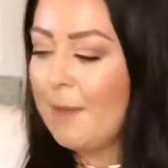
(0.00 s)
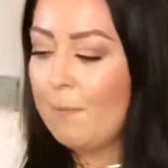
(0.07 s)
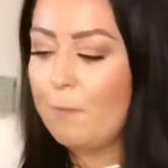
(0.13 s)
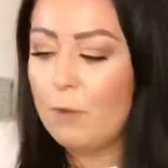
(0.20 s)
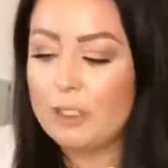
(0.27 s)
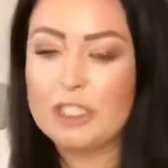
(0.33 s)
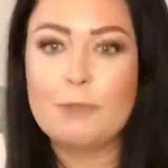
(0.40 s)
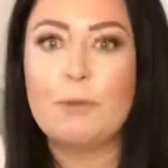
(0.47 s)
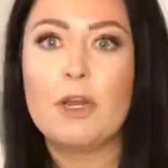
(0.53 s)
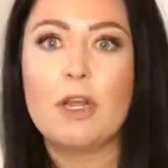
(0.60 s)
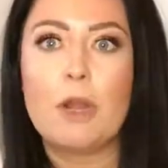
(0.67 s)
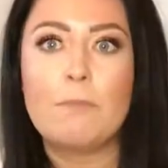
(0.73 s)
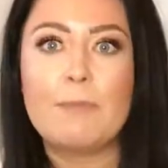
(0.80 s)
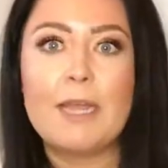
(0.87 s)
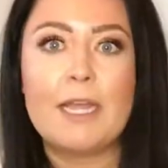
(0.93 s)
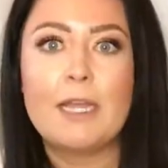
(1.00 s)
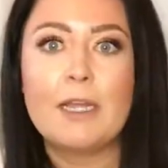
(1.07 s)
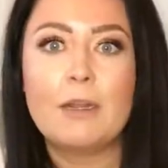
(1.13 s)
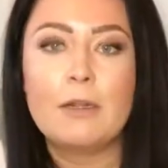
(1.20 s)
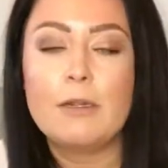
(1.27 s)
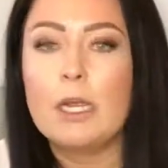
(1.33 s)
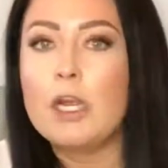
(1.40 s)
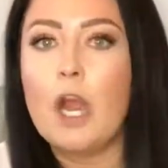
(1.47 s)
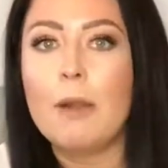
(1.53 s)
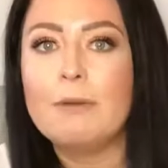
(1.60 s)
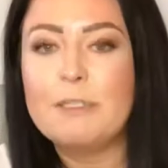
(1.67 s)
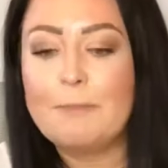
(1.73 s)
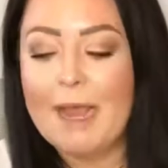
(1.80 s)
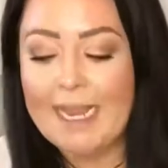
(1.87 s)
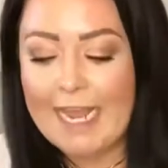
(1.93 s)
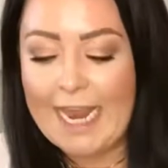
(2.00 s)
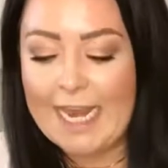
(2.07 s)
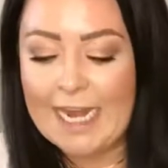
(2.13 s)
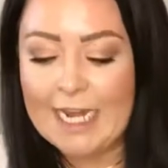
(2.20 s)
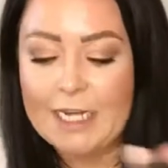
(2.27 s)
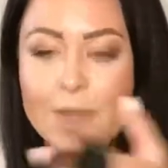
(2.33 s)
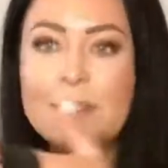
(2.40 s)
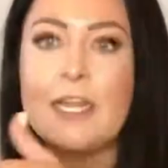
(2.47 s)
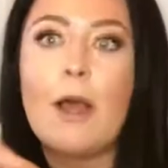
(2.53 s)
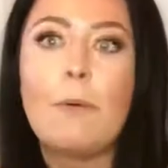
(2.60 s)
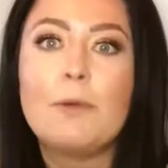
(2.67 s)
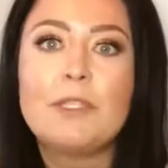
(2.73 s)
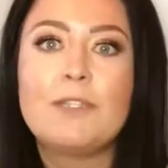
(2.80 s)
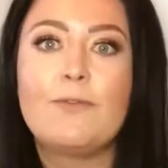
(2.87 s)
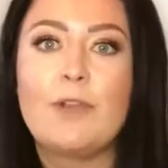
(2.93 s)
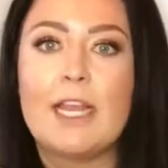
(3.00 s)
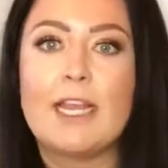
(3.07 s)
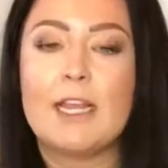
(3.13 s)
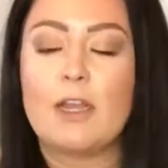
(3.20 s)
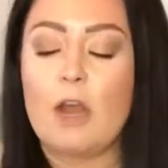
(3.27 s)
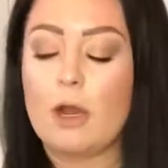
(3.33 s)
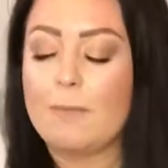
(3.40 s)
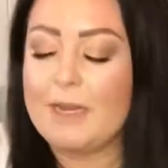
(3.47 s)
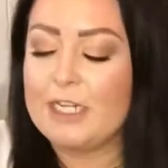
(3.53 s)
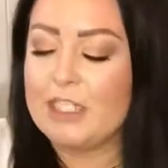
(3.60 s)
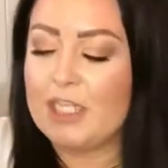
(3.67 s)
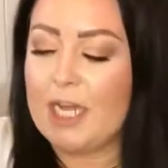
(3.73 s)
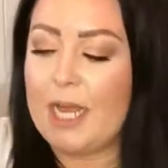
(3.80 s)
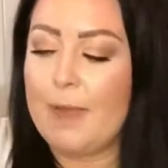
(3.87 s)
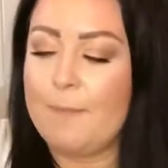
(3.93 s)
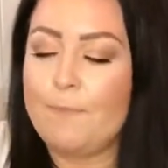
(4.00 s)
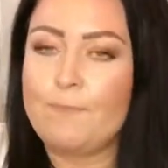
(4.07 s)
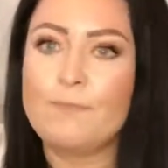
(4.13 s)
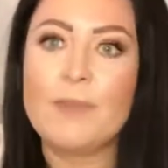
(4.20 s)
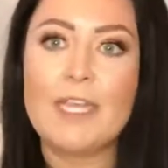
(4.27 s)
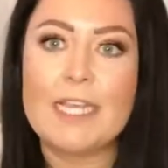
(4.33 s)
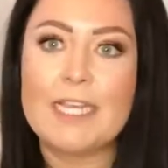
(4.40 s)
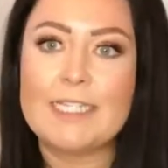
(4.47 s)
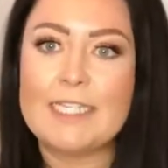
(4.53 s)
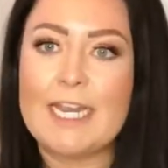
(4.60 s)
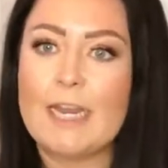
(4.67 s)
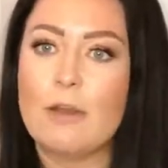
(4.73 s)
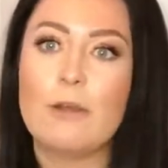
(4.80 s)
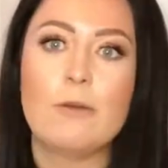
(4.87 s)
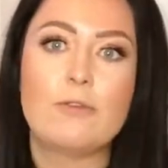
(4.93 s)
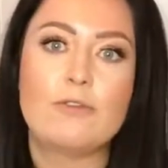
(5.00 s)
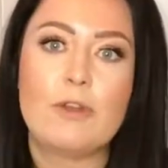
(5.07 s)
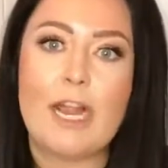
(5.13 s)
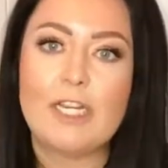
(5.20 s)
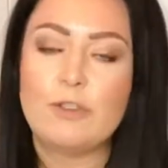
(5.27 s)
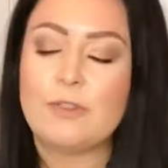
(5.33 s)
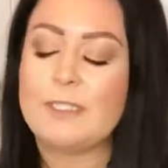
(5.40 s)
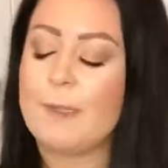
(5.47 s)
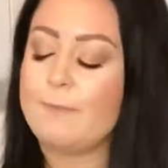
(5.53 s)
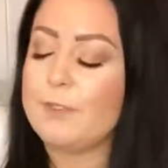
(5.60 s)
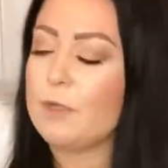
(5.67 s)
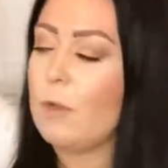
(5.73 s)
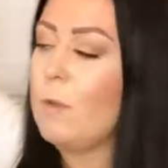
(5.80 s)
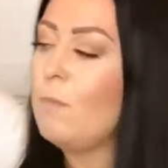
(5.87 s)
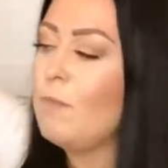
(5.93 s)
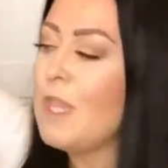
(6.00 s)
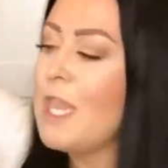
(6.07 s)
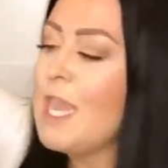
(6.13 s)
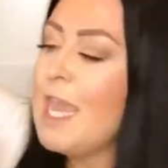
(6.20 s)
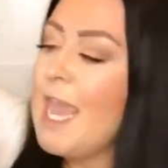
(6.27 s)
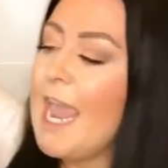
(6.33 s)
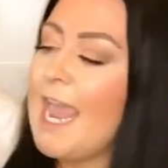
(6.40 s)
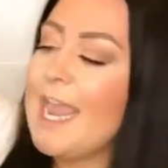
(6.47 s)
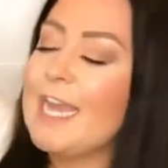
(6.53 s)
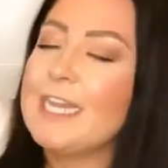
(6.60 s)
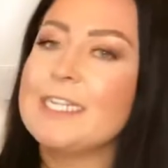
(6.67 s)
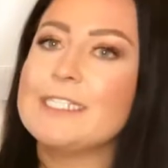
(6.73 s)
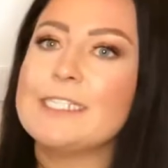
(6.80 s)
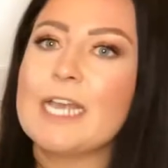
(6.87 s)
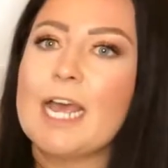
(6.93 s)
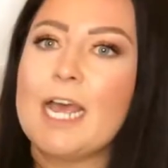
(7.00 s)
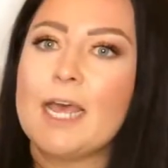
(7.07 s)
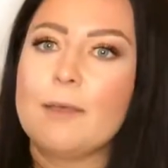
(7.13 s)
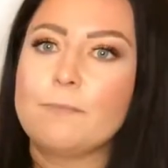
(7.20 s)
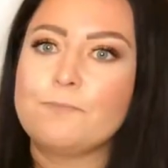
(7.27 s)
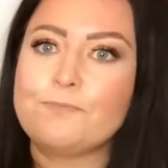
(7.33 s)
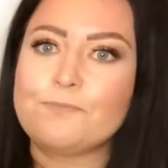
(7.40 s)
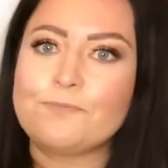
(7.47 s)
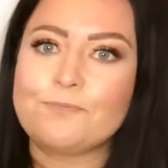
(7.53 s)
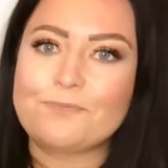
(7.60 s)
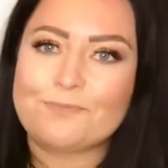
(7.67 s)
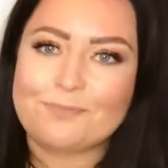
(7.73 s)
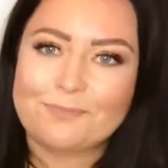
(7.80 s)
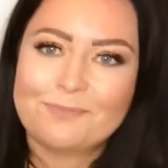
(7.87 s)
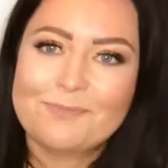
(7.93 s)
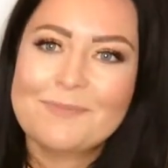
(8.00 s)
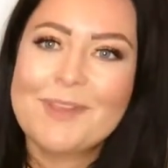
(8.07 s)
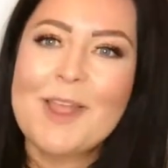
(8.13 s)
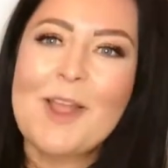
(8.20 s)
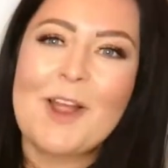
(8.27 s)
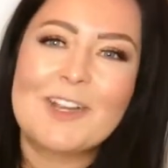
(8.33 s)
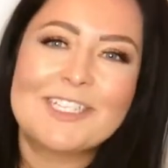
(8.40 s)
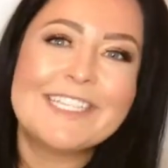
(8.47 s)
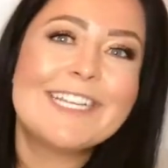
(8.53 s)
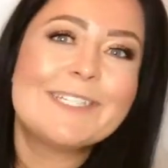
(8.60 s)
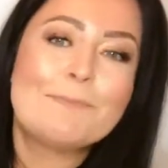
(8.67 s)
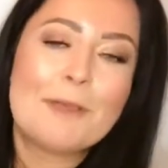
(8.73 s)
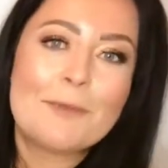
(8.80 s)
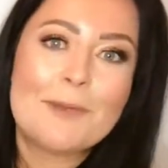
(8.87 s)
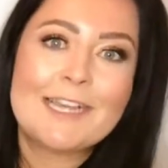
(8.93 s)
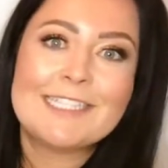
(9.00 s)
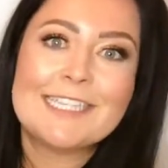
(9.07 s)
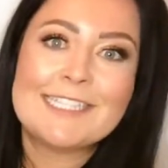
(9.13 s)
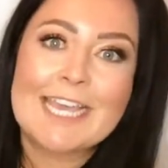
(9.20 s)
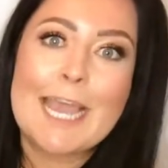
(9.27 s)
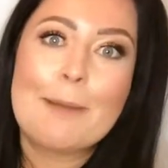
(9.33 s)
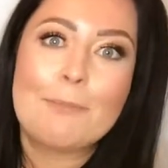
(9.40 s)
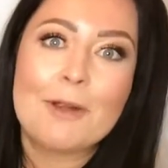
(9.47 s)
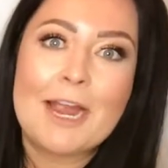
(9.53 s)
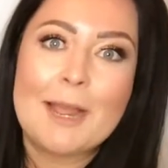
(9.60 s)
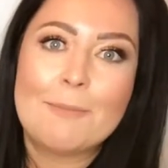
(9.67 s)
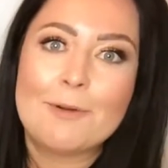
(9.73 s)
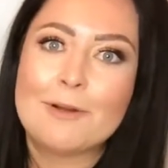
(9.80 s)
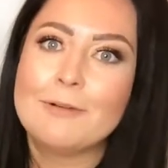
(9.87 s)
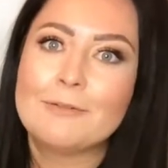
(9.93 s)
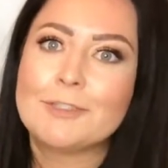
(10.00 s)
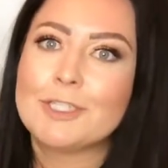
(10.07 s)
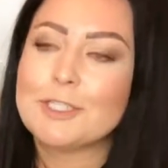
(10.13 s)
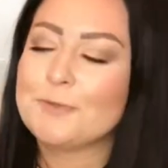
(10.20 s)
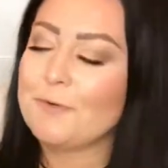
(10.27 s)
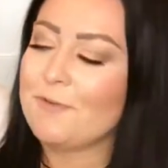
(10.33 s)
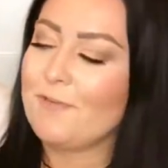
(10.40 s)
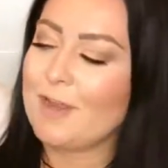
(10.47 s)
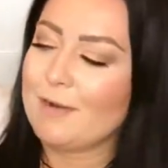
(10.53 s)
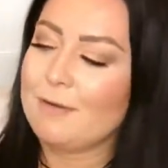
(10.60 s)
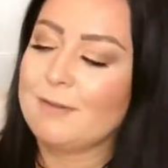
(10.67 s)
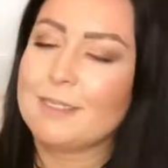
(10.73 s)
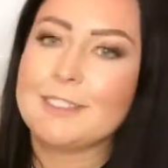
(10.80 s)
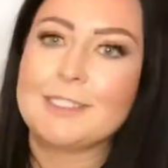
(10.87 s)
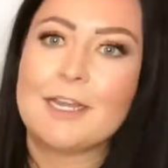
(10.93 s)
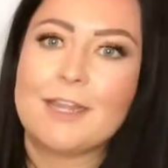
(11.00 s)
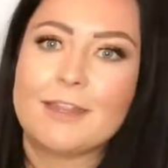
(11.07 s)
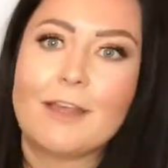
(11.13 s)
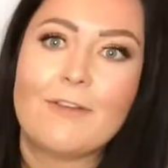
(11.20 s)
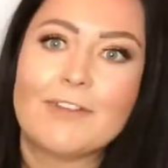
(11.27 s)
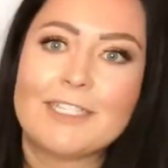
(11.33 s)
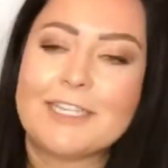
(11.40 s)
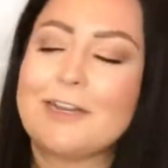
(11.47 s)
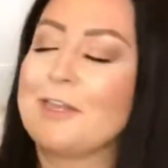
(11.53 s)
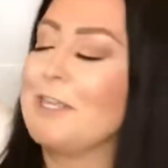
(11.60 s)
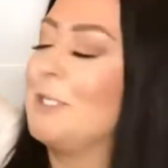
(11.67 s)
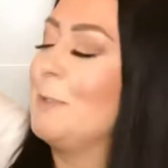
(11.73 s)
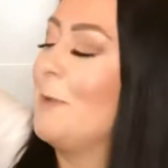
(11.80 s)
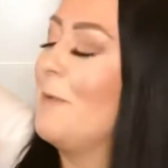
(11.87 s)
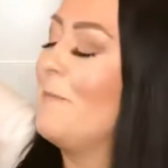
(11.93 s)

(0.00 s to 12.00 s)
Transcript: will just put a big garbage bag in it and use it almost for like a garbage um, container or trash receptacle. And um, Ours says, by the way, it says camper hamper, just for fun. It's not, obviously not this one,